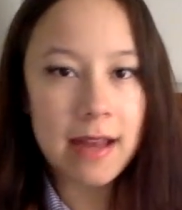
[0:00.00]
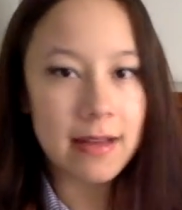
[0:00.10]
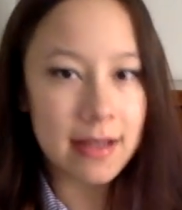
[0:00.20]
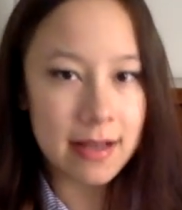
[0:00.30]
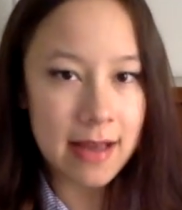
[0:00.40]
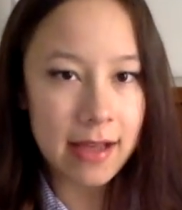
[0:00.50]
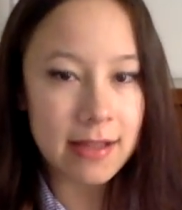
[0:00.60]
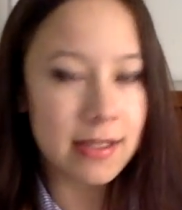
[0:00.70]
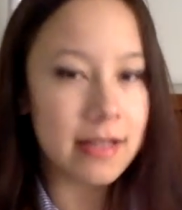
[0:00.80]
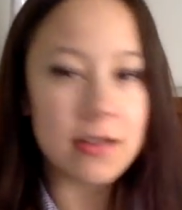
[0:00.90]
and
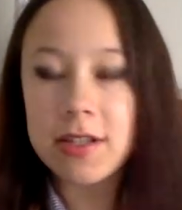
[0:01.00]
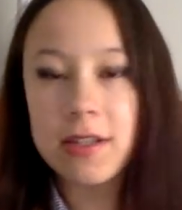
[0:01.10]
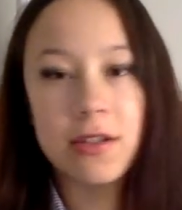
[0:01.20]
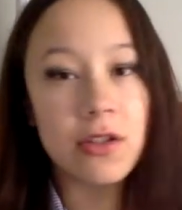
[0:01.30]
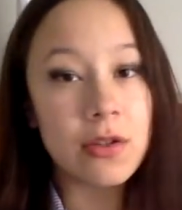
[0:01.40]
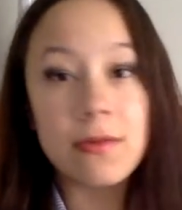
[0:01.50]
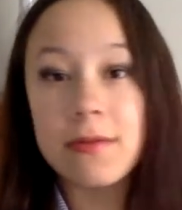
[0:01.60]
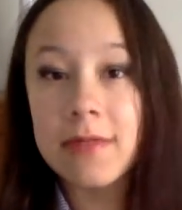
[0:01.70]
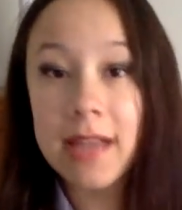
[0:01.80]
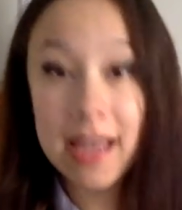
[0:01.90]
connect and just
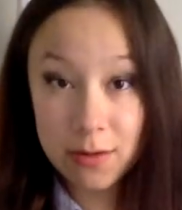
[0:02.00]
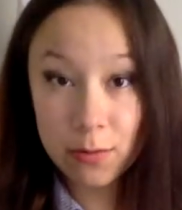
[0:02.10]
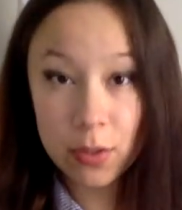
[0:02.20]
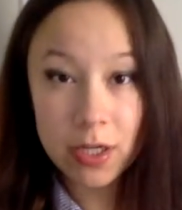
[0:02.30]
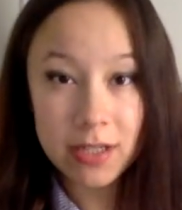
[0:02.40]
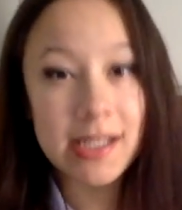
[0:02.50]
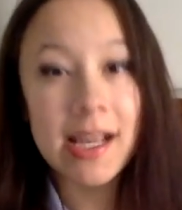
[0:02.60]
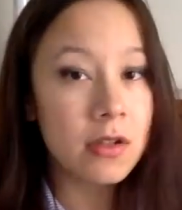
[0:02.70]
tune inwards.